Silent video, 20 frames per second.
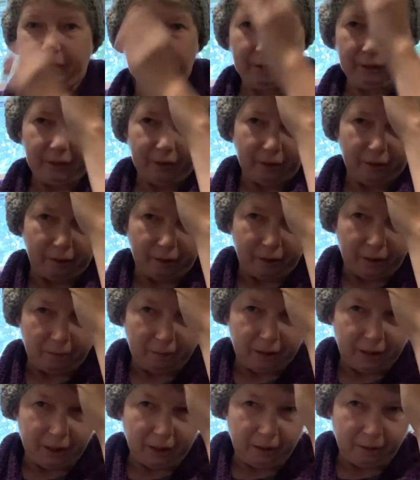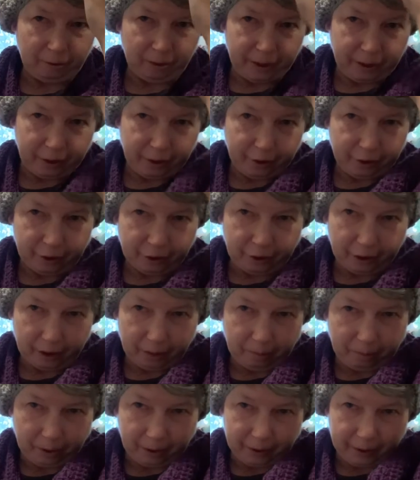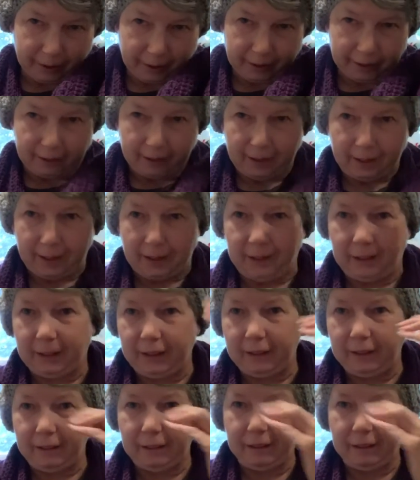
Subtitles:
so I'm not quite sure about this hat.